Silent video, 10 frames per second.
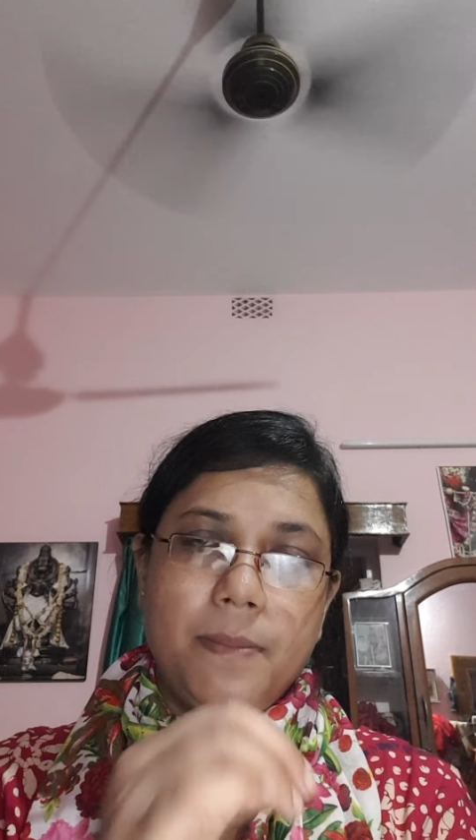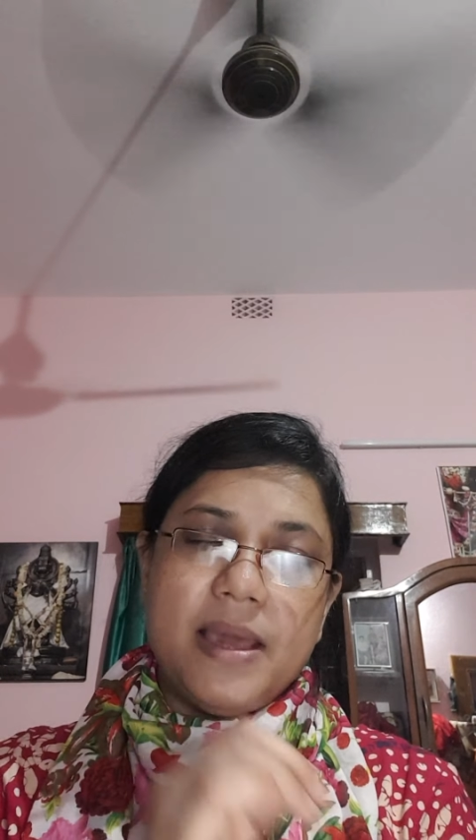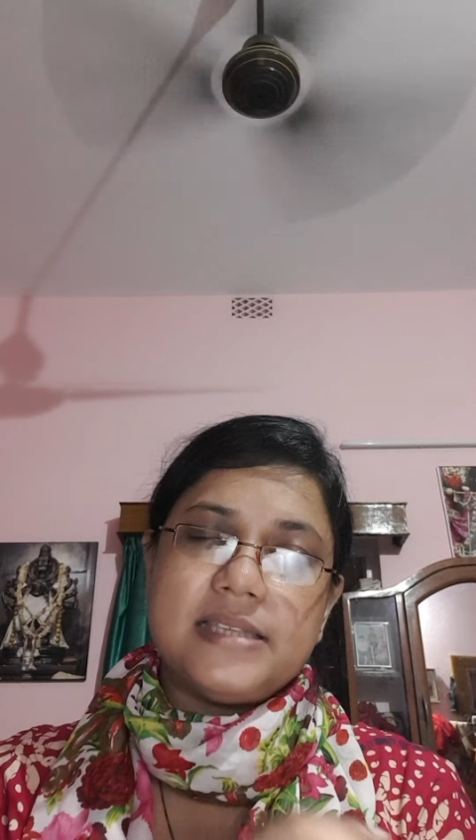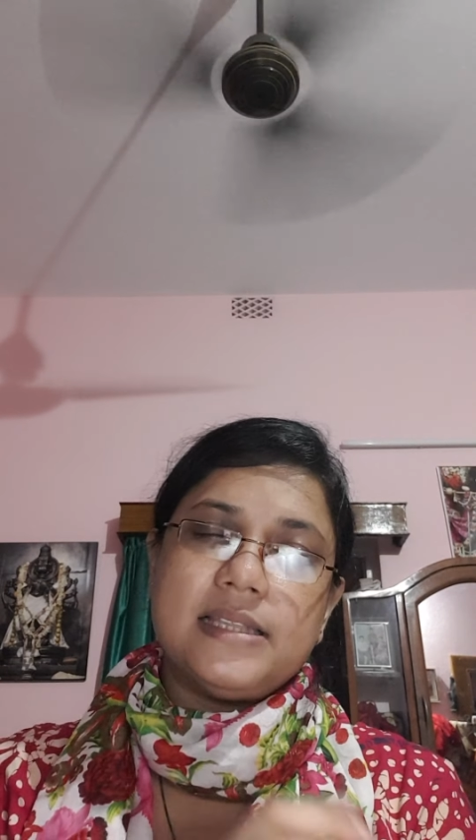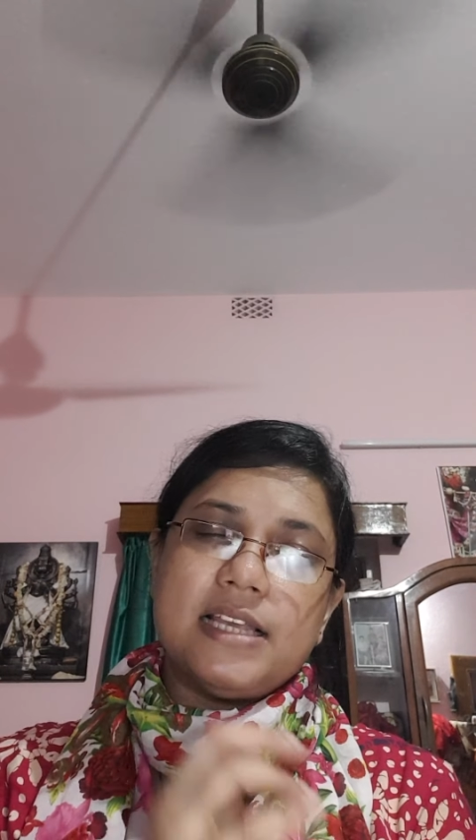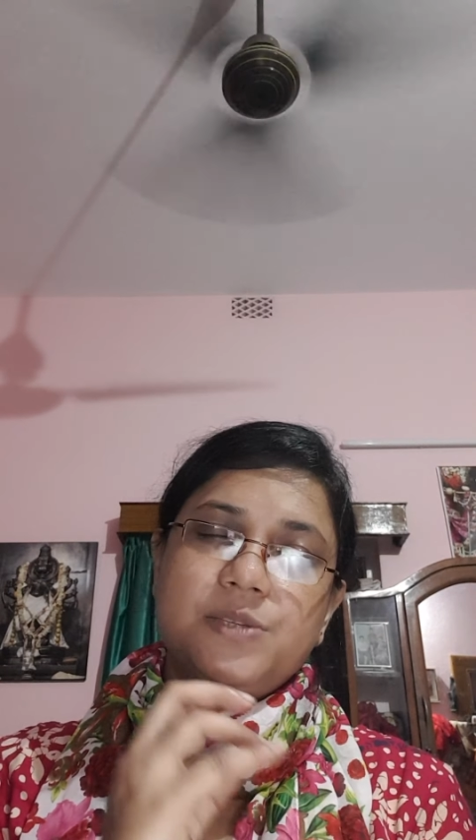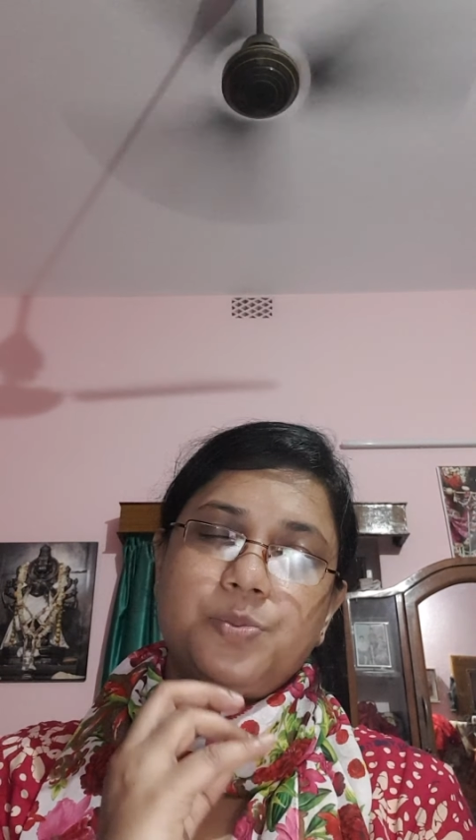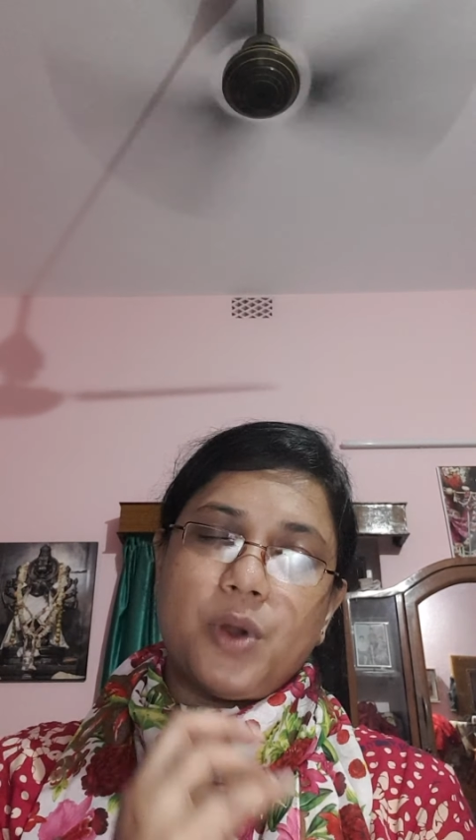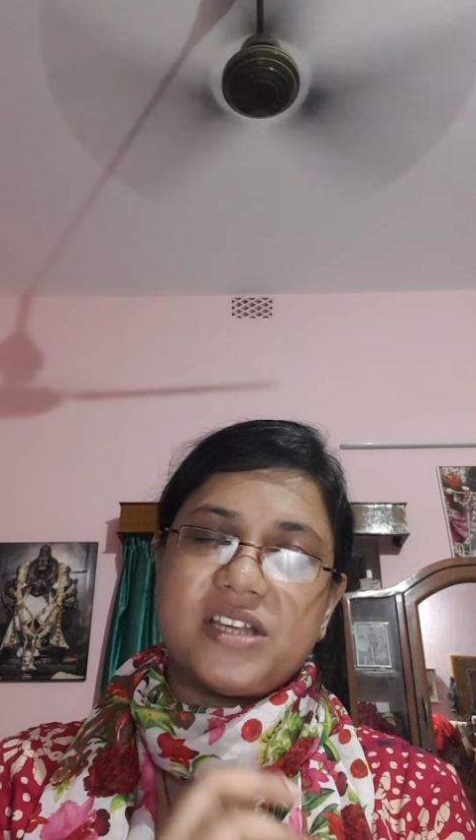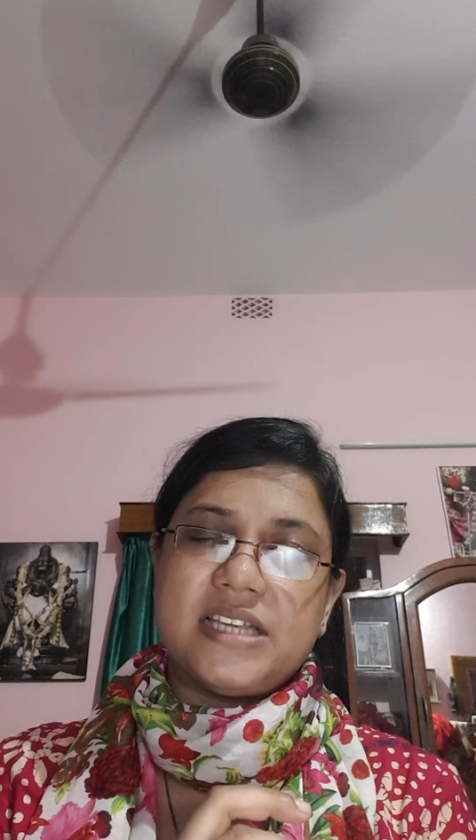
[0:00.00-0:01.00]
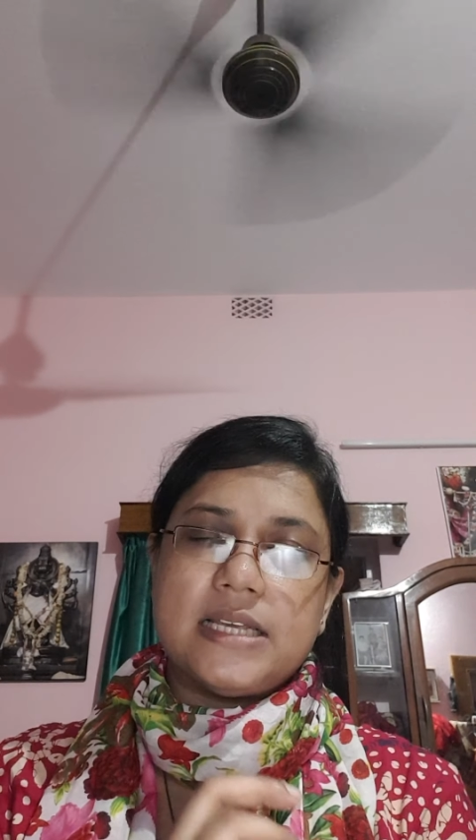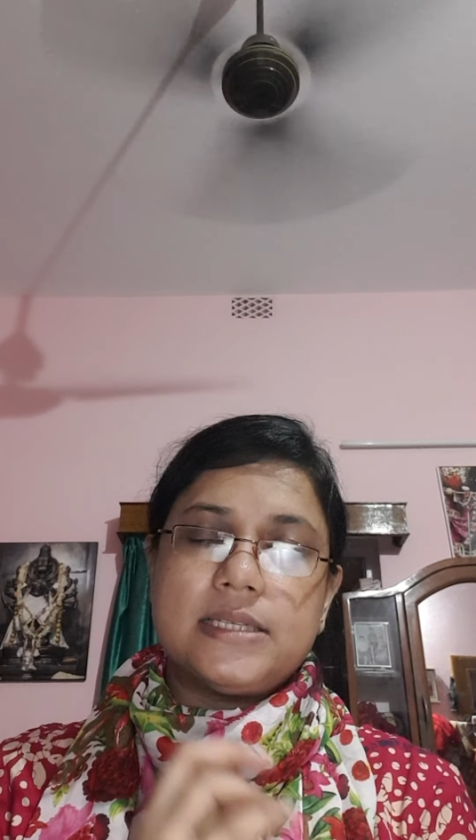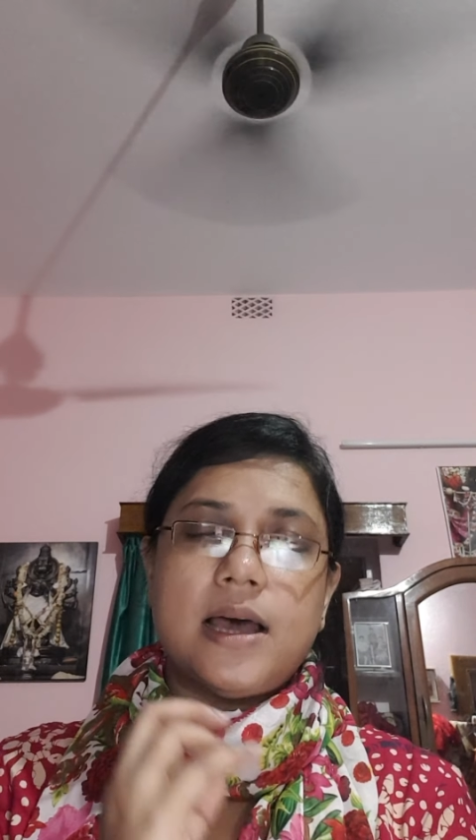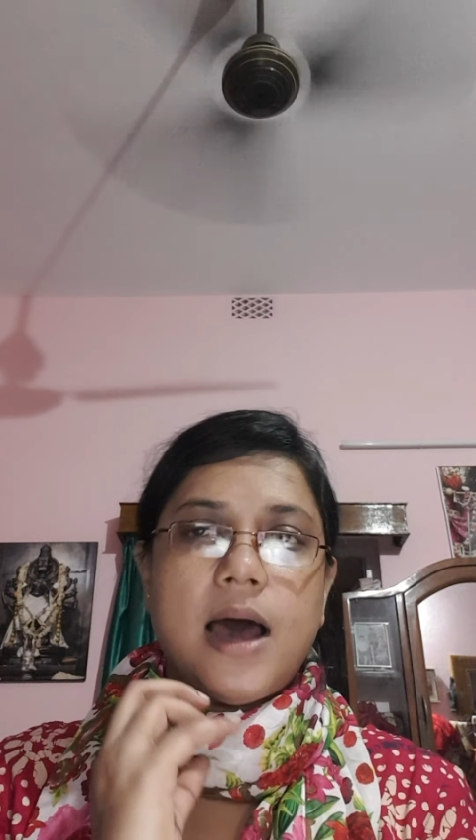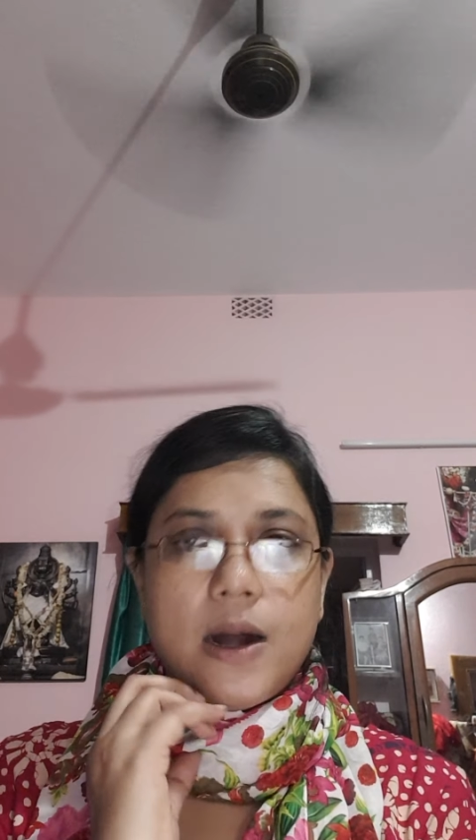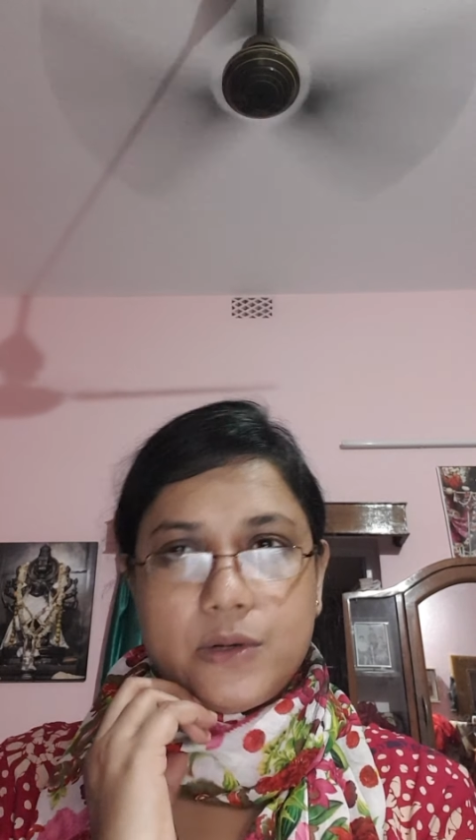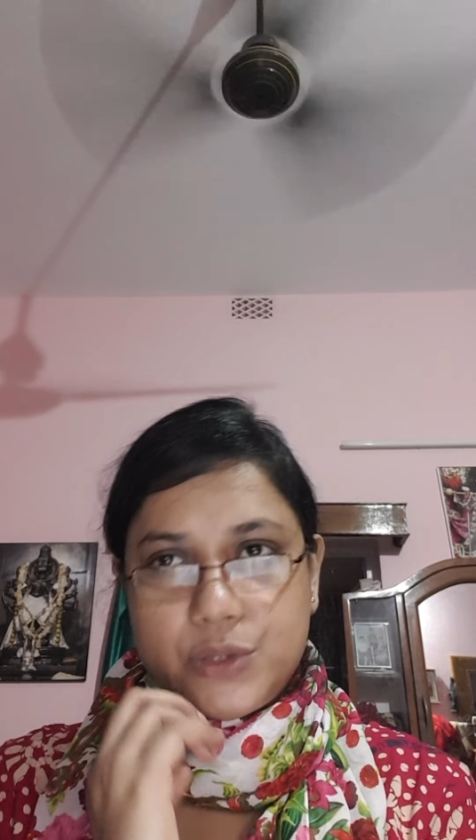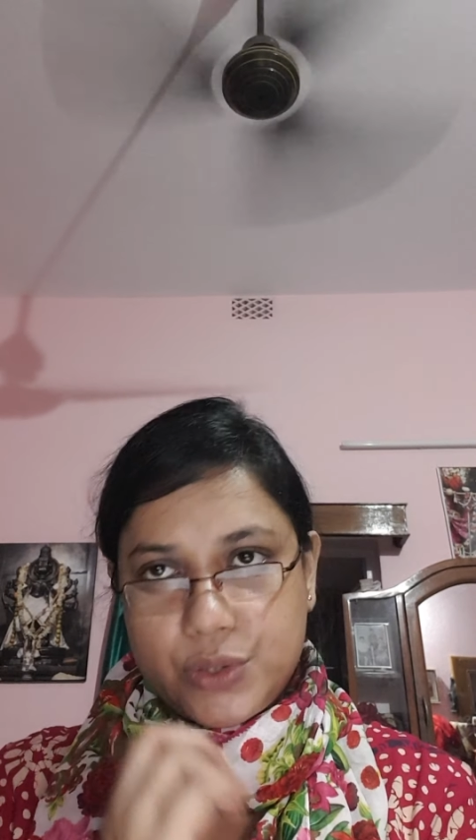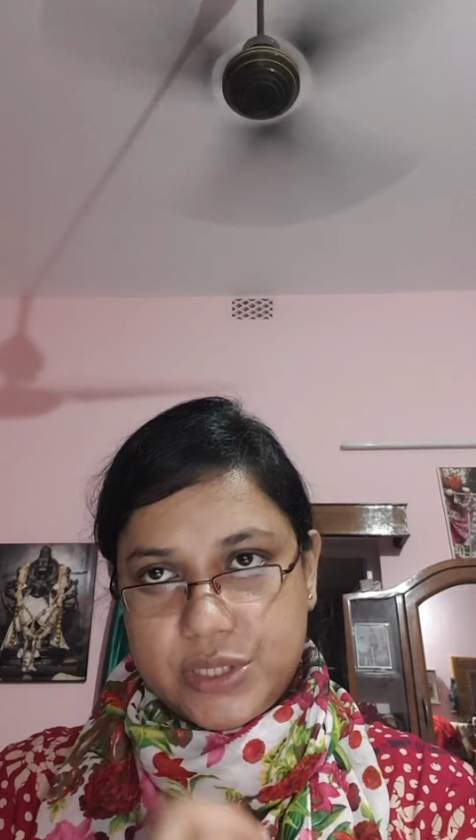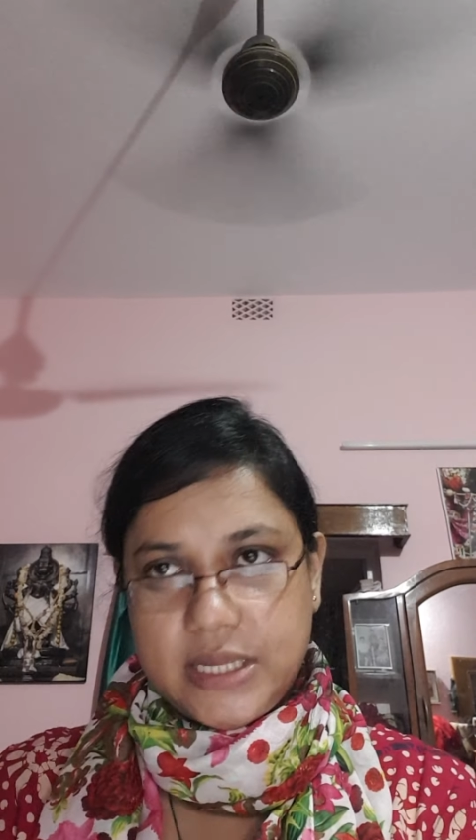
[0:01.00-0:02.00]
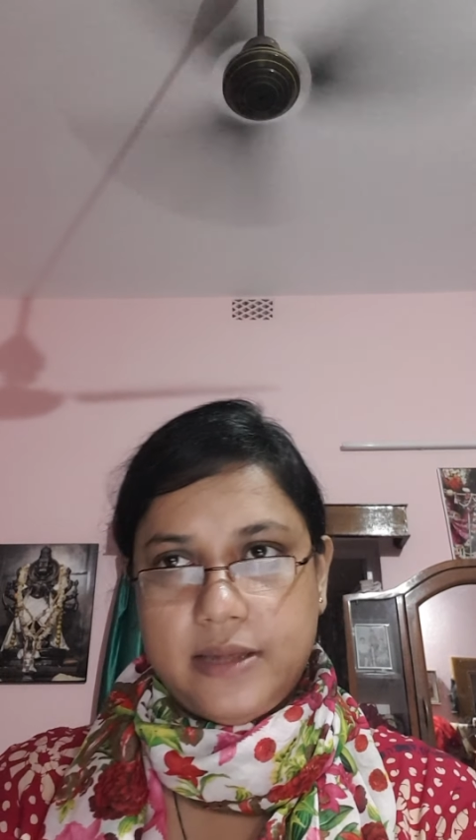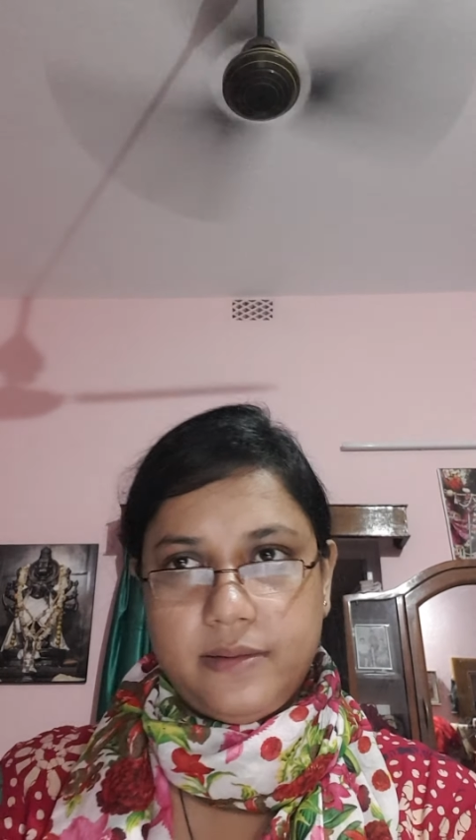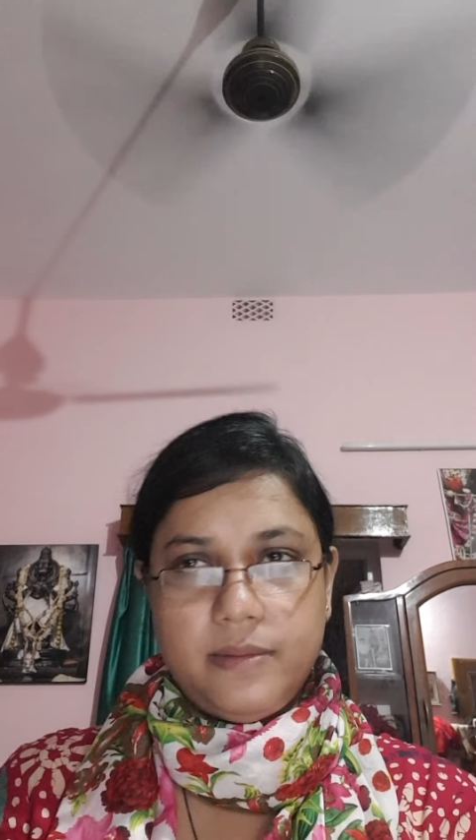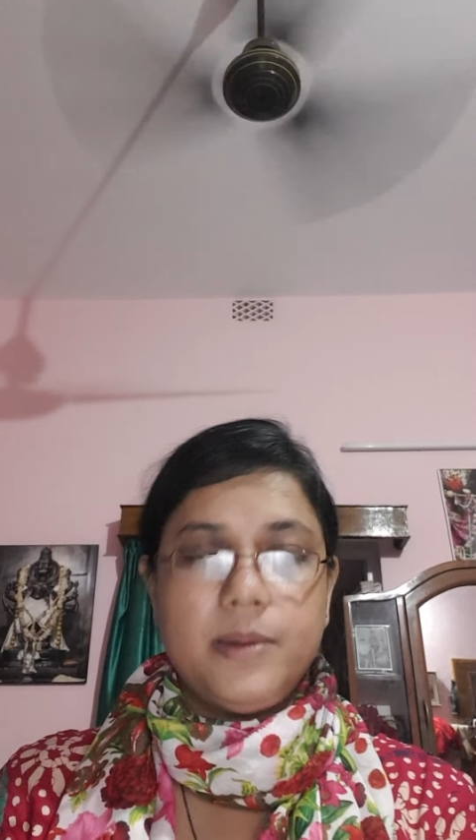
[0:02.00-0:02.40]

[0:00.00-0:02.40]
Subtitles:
Business process outsourcing